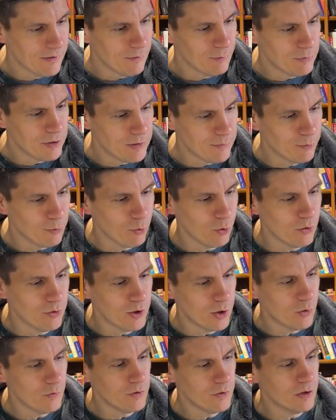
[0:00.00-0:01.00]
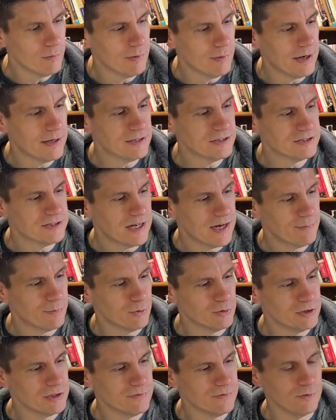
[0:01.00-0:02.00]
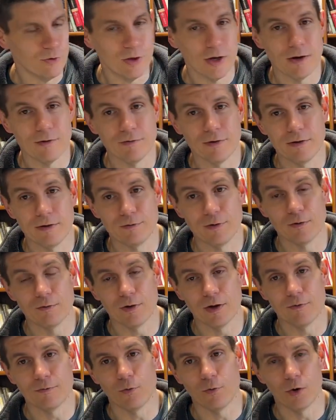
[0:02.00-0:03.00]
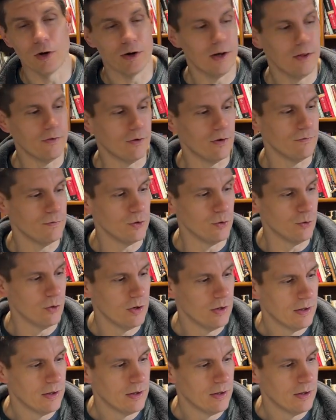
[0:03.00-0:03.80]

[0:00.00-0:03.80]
people will know that you're my disciples if you have love for one another, if you